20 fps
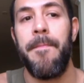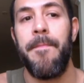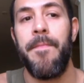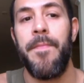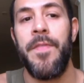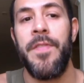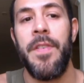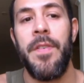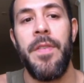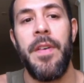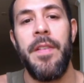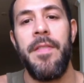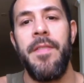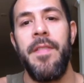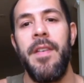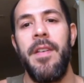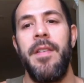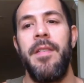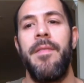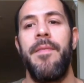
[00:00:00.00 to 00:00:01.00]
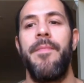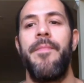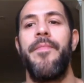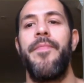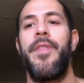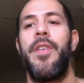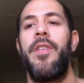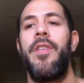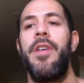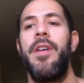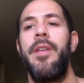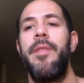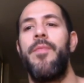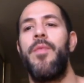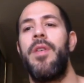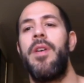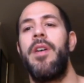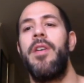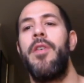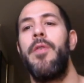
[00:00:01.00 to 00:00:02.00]
So that's it. All right.
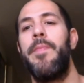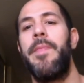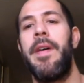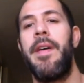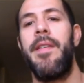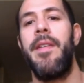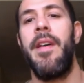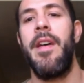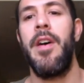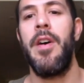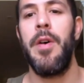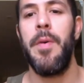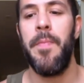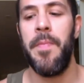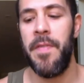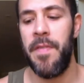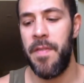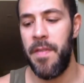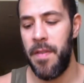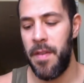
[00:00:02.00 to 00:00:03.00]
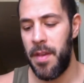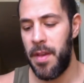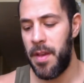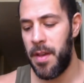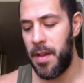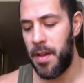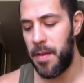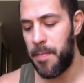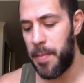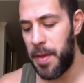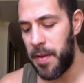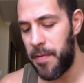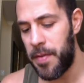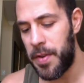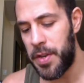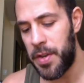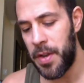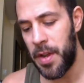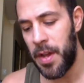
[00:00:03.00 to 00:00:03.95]
Well, I hope that helps. A bit of a,